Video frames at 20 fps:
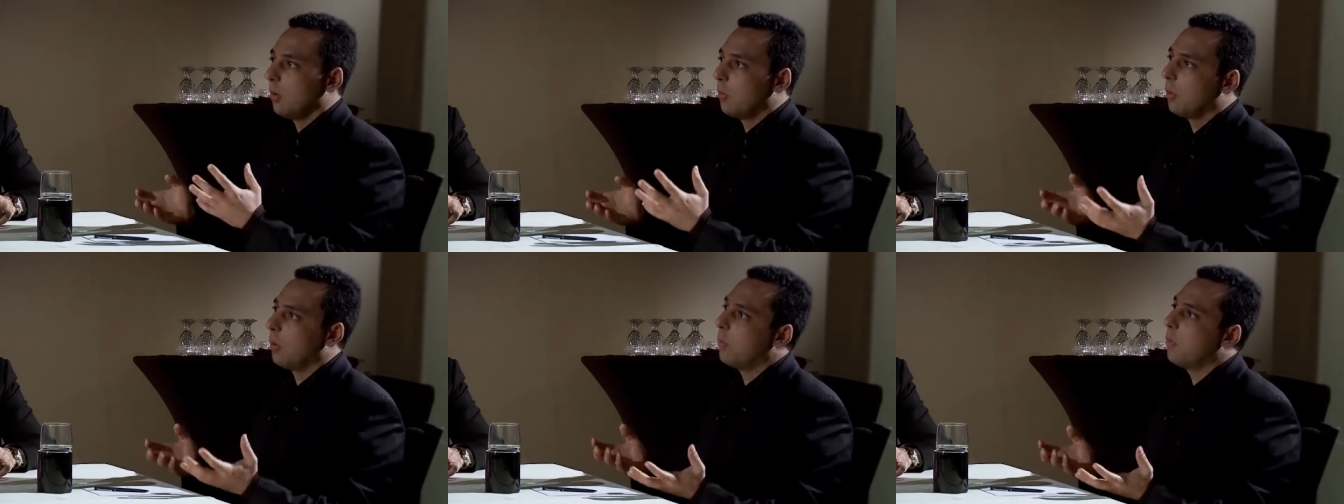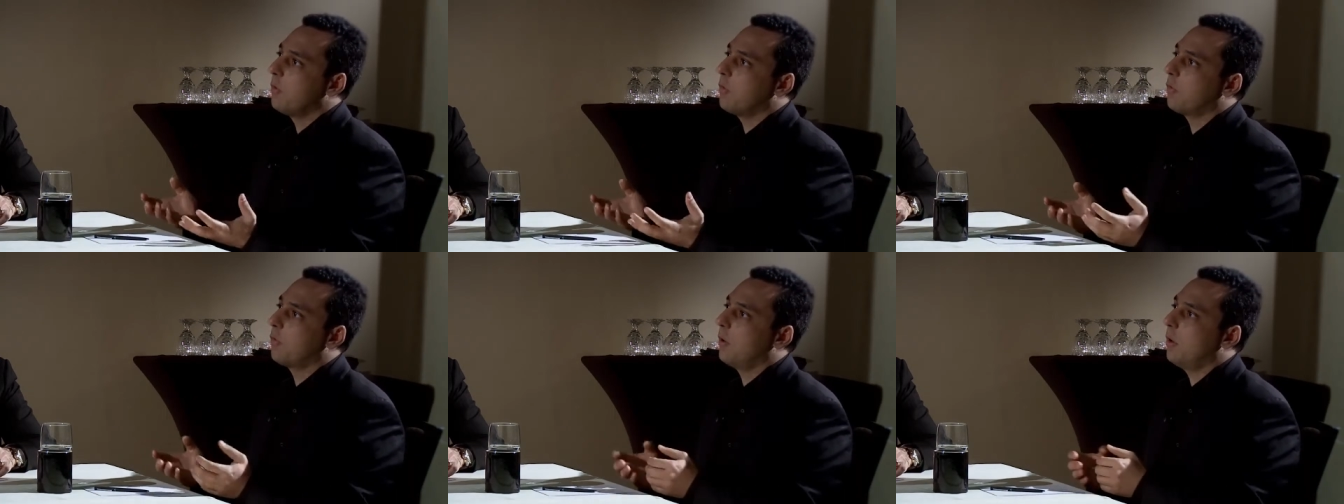what
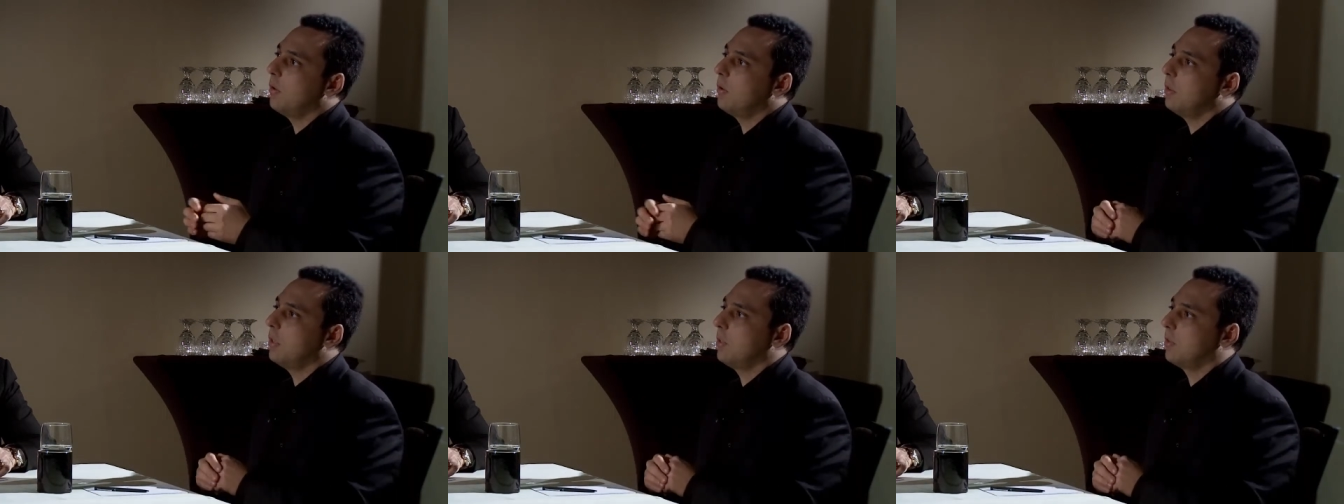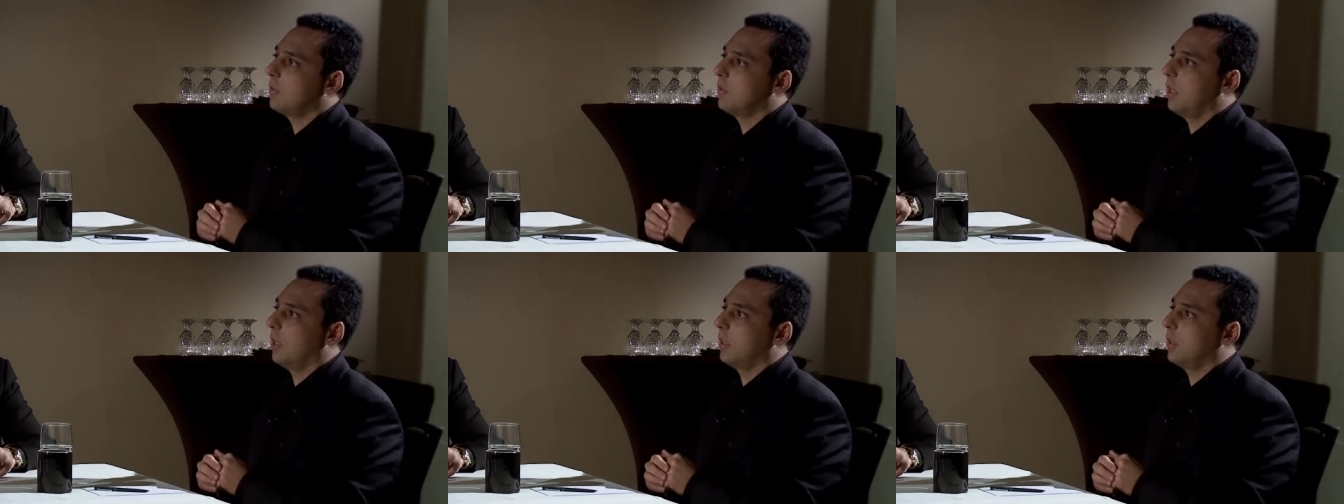we found
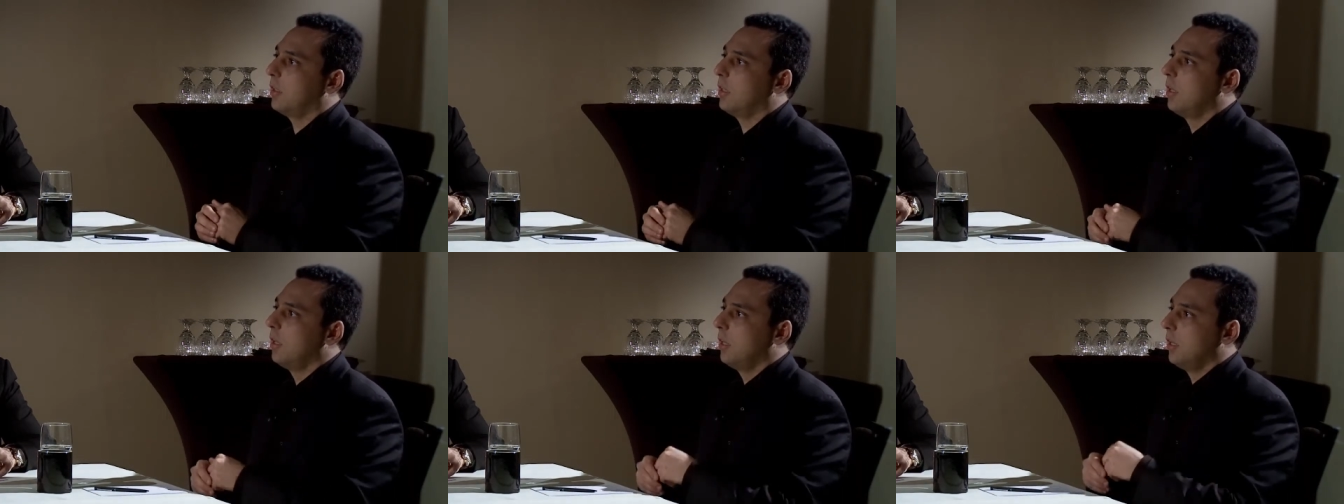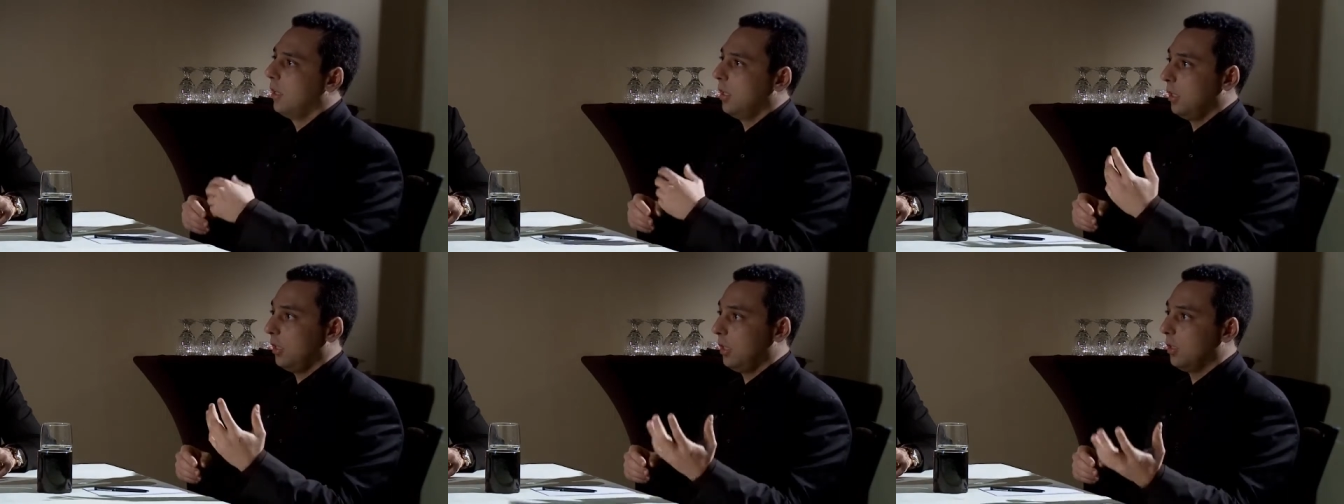is that,
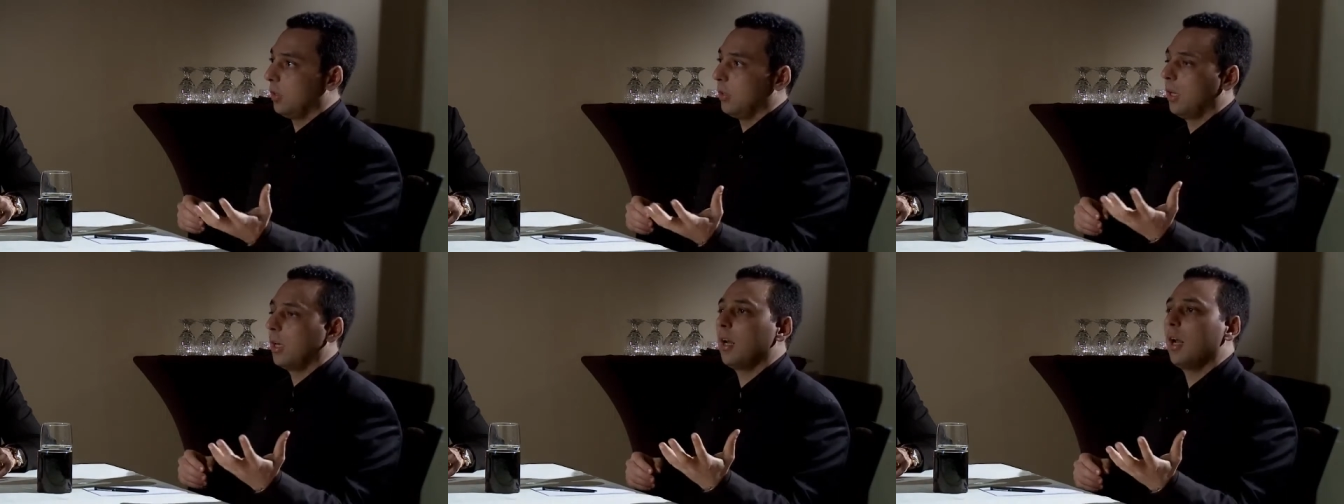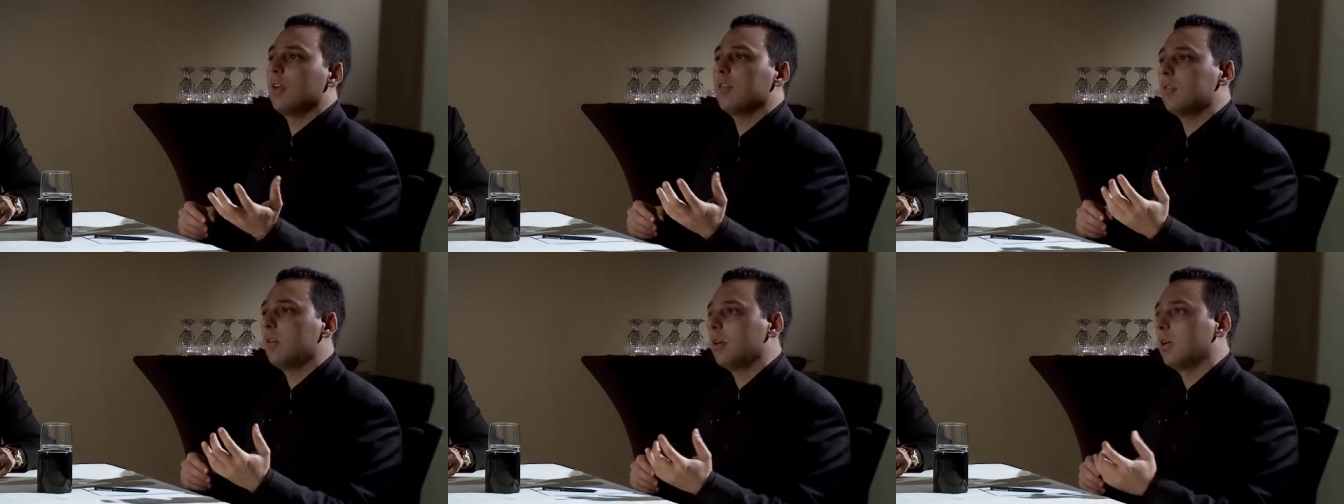you know, the
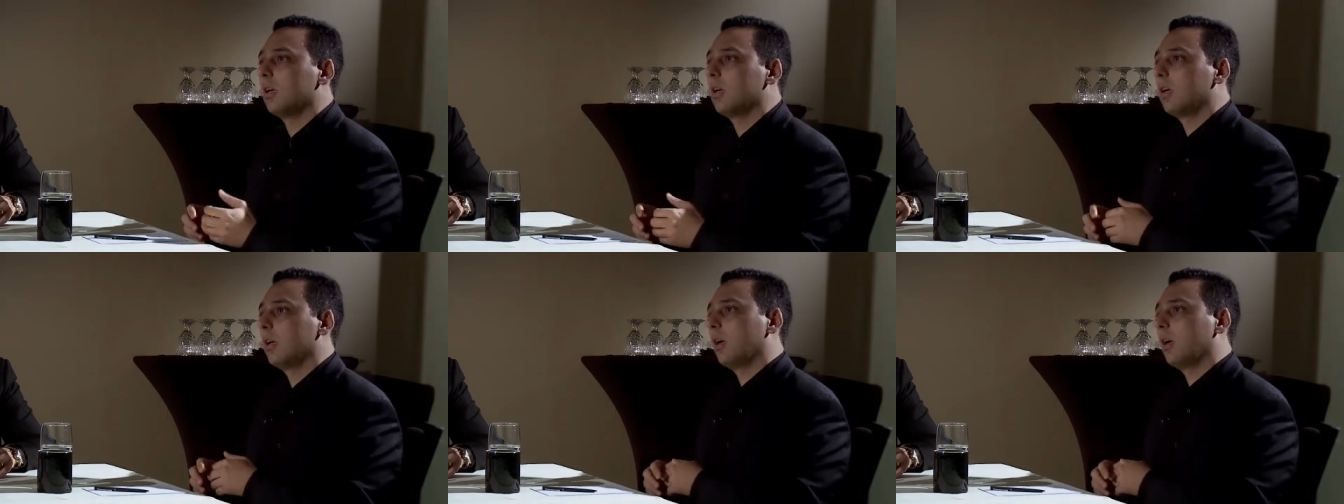classic